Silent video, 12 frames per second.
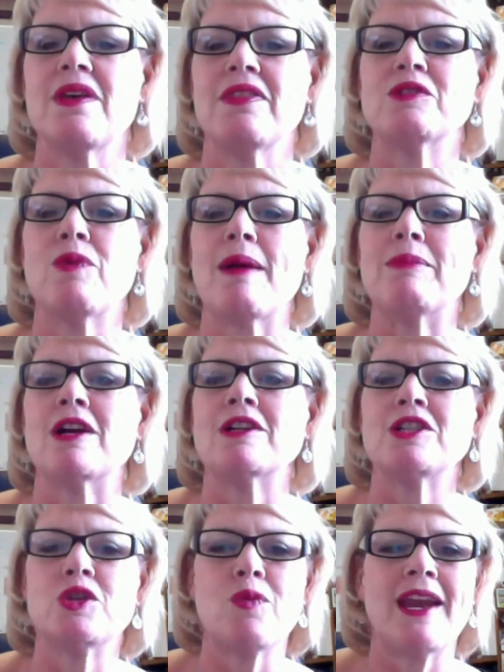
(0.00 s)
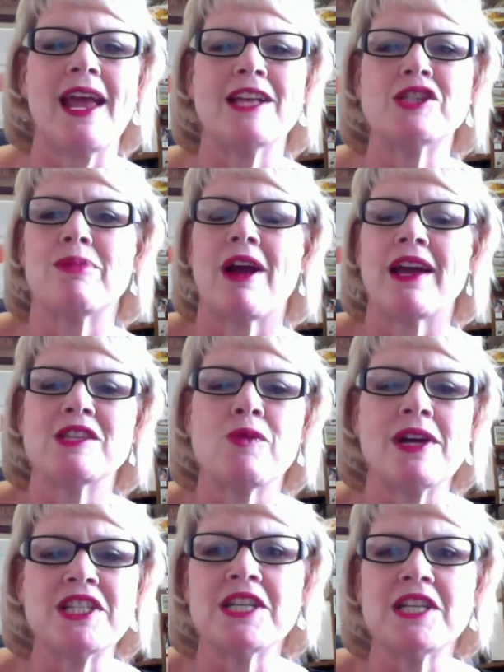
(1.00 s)
this webinar. Do you want to answer Brian's
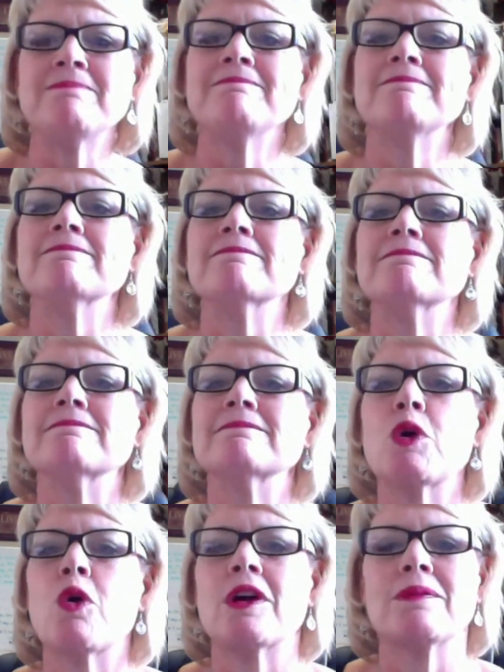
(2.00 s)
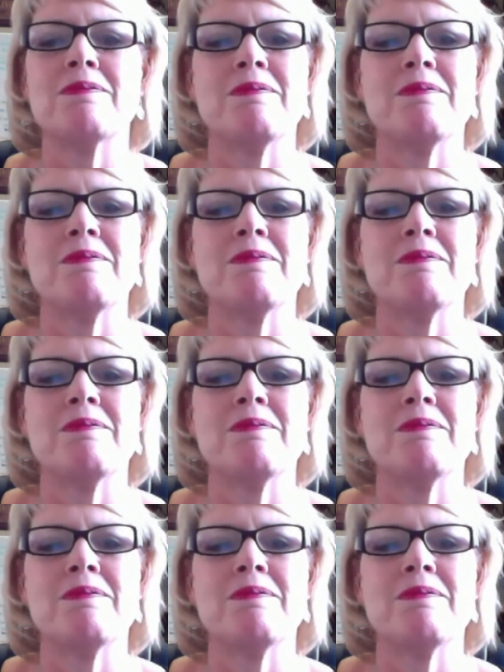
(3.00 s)
question? Or